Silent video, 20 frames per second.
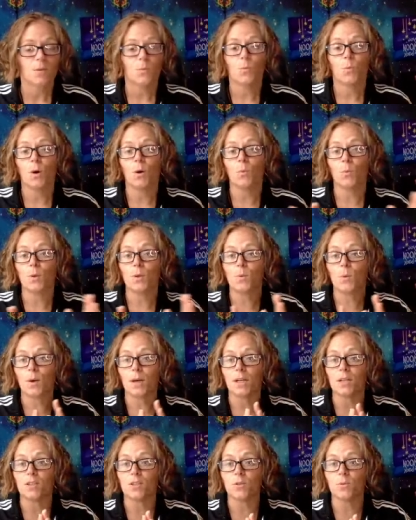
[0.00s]
What we
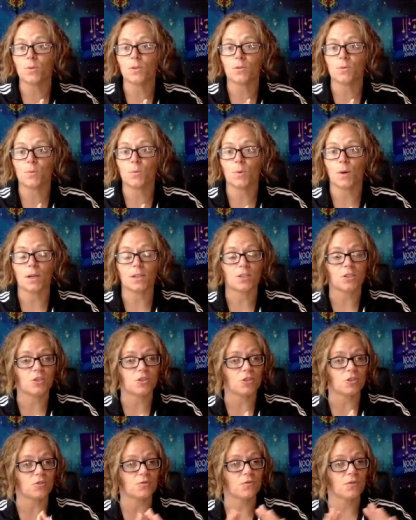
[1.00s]
want to do is we want to
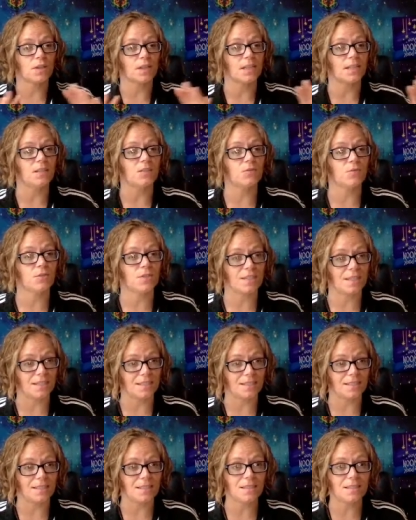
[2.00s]
just release
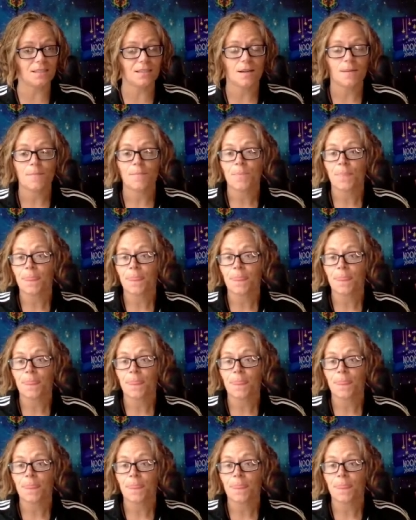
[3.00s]
resistance,